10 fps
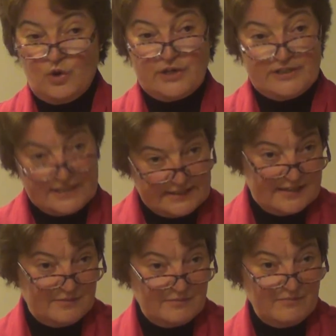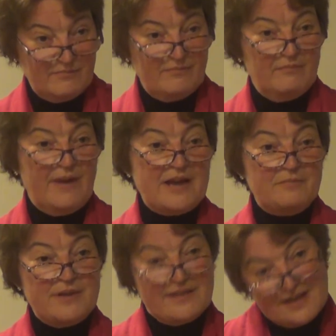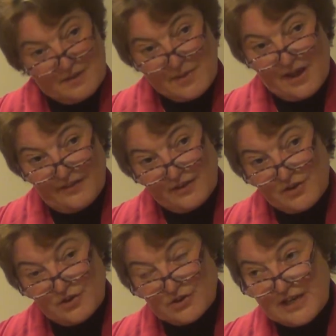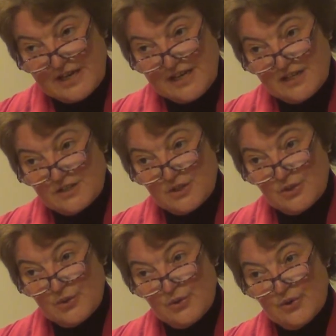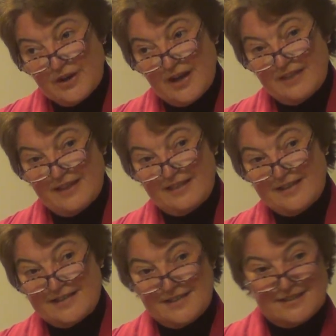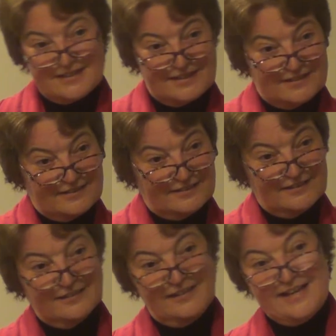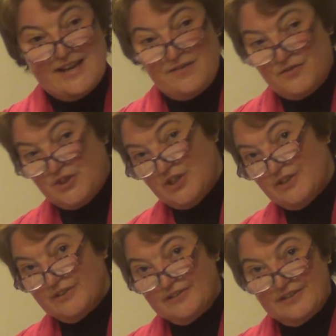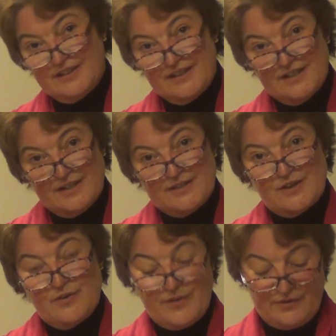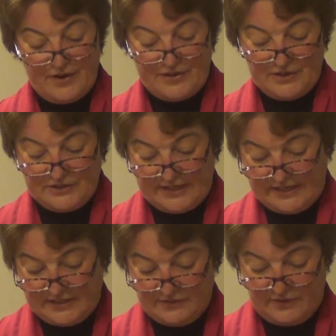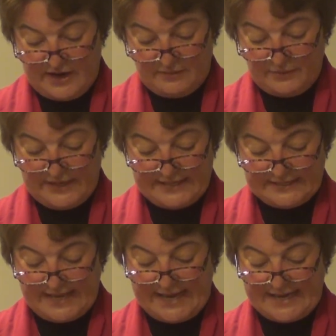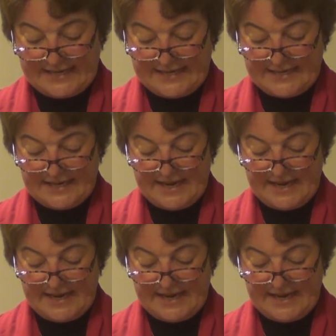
or assistant might be the email that you're sending it to, and then the assistant leaves. So verify that you're sending it to the right place. And